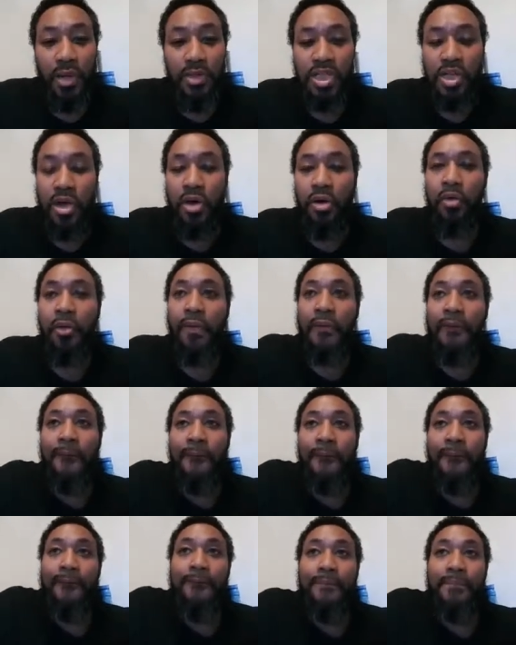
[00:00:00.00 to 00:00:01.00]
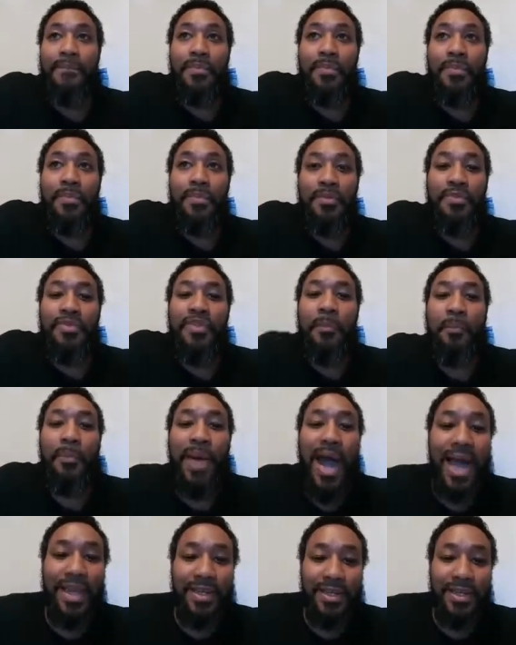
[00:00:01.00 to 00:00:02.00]
So
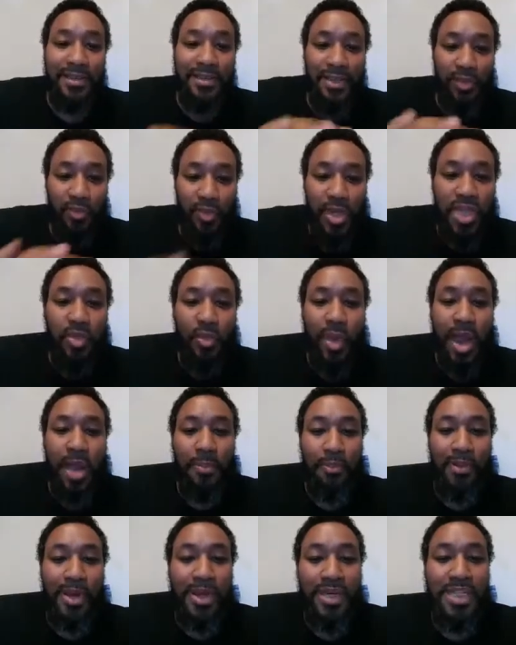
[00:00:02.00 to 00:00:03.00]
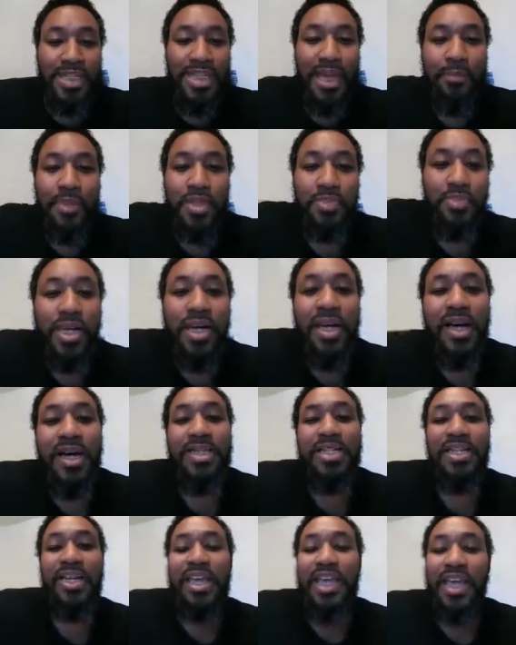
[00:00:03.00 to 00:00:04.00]
the reason why I bring this up is
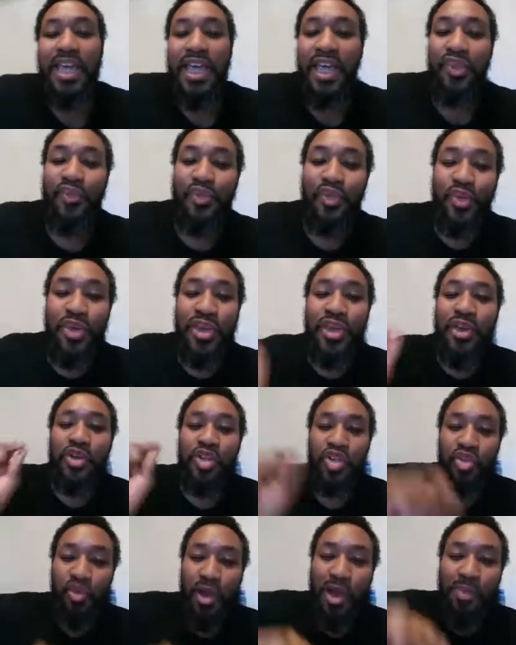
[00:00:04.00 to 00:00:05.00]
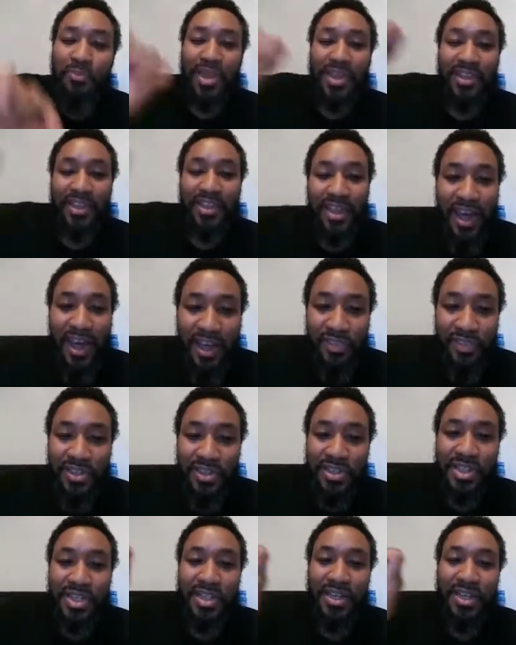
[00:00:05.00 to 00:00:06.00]
because if you hear Trump and the
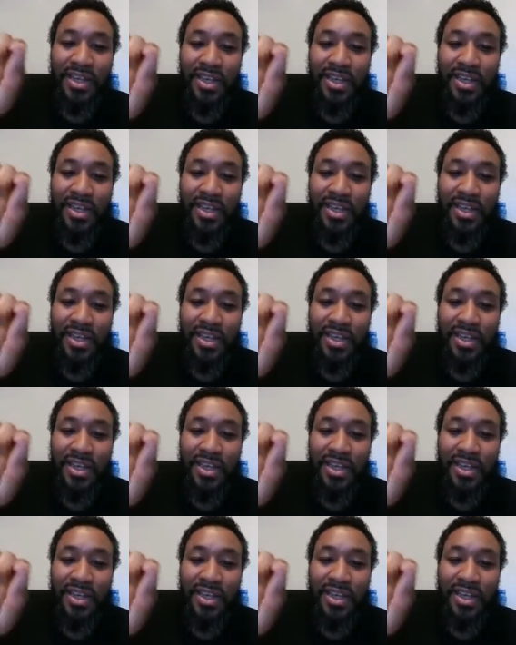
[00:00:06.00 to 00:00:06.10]
others,